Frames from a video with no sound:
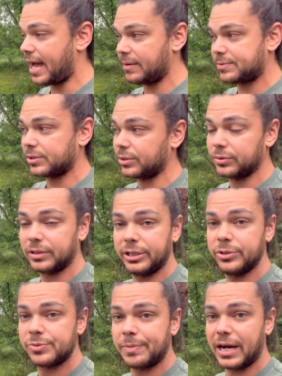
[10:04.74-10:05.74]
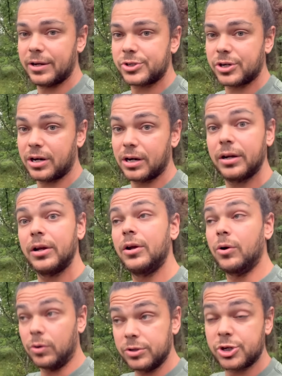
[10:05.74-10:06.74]
absolutely use biochar
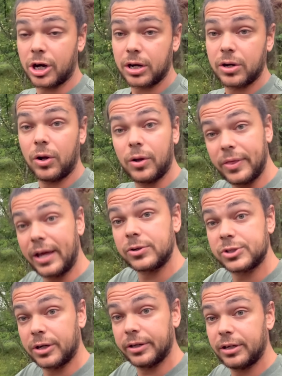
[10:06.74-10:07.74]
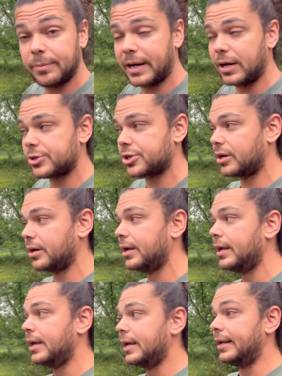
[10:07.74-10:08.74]
or charcoal that'll turn into biochar.
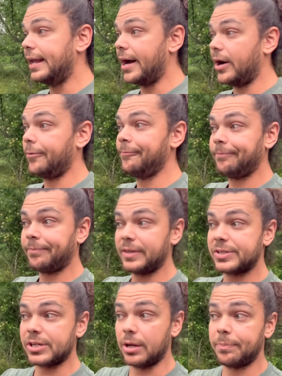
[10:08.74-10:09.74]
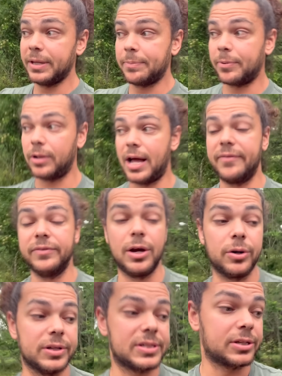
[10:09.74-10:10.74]
Now, some people I've
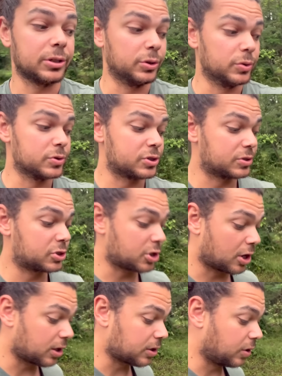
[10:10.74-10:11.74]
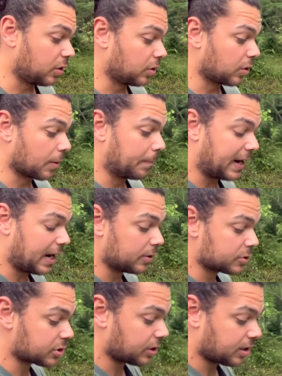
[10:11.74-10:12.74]
noticed use charcoal or
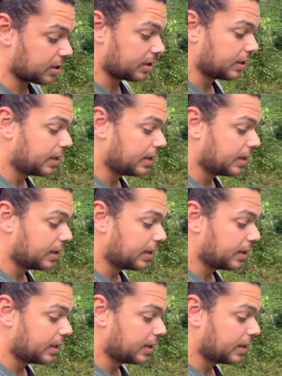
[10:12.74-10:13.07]
biochar